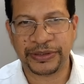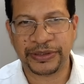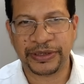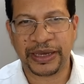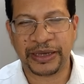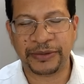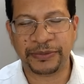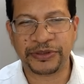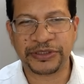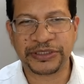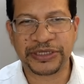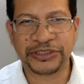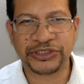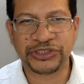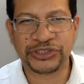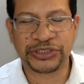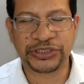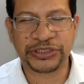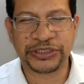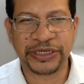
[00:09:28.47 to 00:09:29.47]

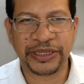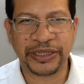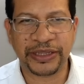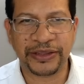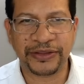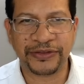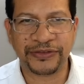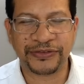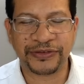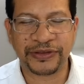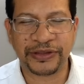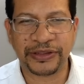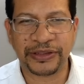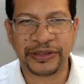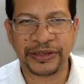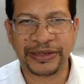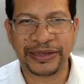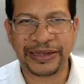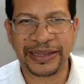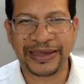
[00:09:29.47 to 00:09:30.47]
Hypertension is
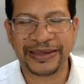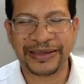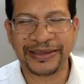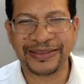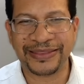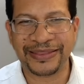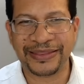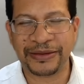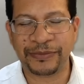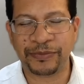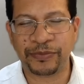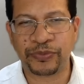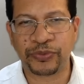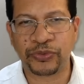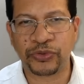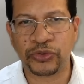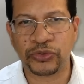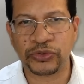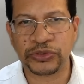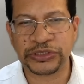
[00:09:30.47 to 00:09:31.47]
like the
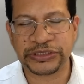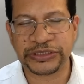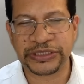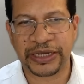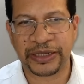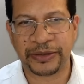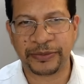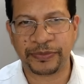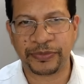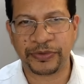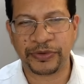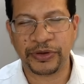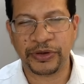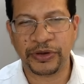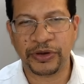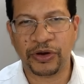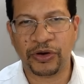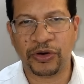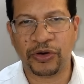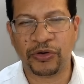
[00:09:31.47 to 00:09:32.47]
prototype
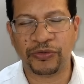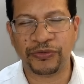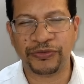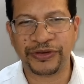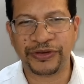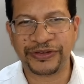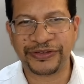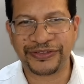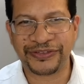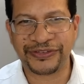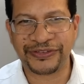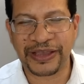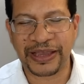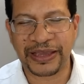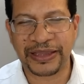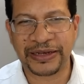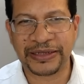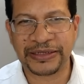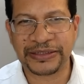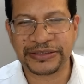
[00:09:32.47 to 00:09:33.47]
of
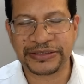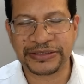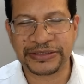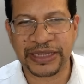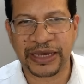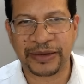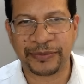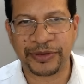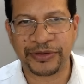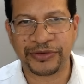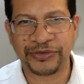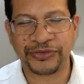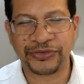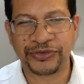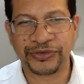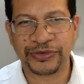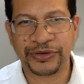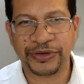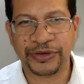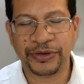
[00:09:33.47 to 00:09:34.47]
silent damage.
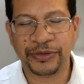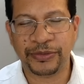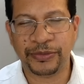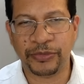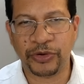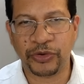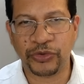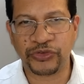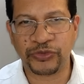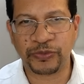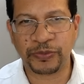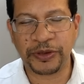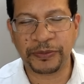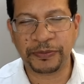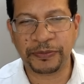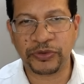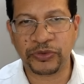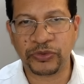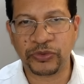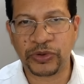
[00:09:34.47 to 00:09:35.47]
Most
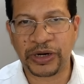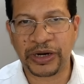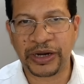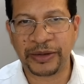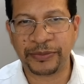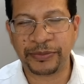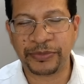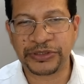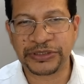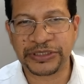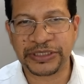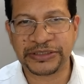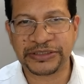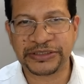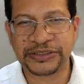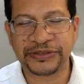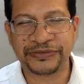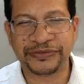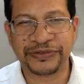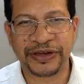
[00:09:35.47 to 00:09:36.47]
people who are
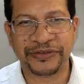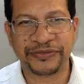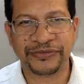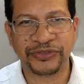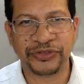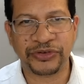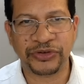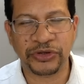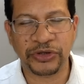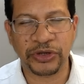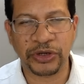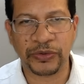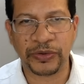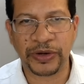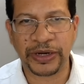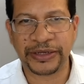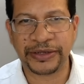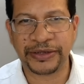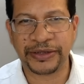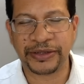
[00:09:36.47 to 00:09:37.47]
hypertensive have no
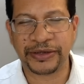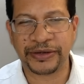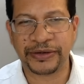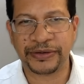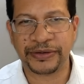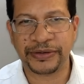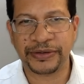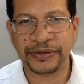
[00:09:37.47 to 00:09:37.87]
idea.